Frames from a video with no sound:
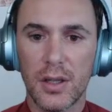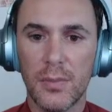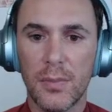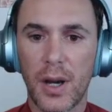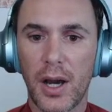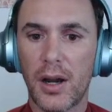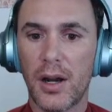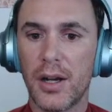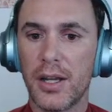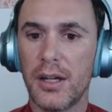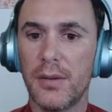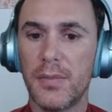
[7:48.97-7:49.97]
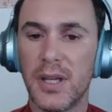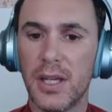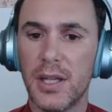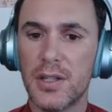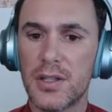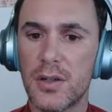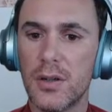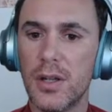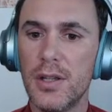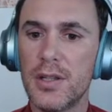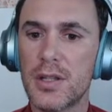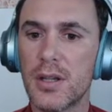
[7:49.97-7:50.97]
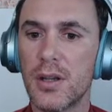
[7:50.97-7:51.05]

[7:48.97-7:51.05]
But our intermediate students,